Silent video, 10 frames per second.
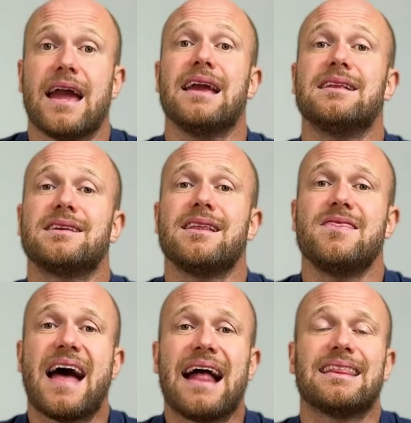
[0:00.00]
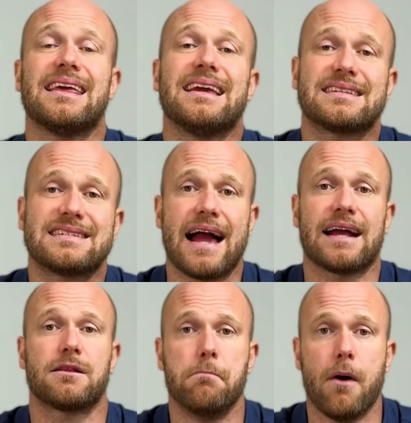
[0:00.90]
It's in that
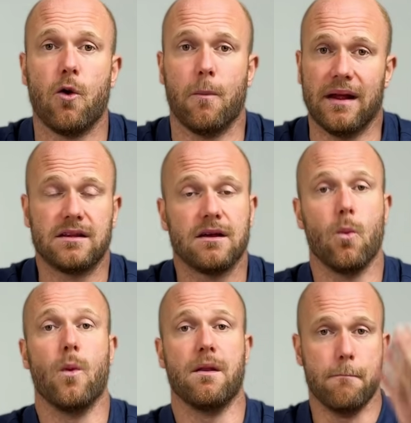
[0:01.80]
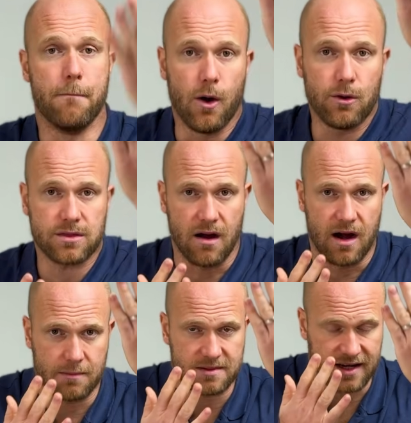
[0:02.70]
exact moment, when both
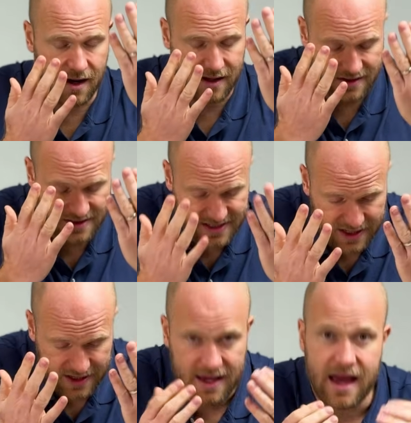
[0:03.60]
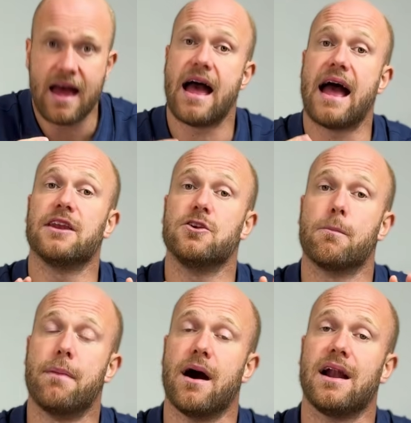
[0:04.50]
arms are in sync and your
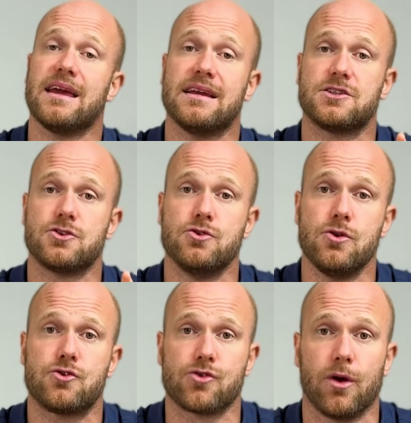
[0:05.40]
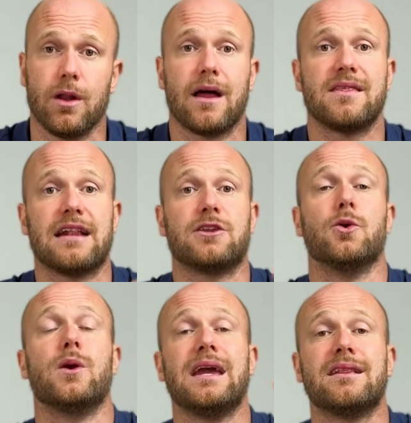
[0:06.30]
body is neutral, that you
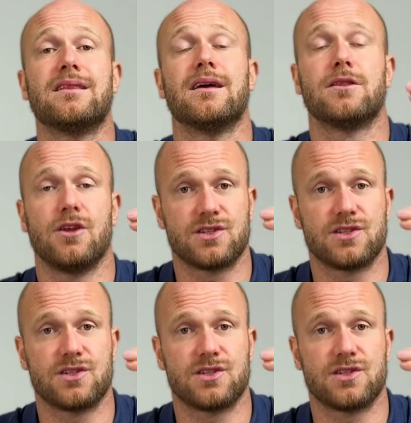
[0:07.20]
hit the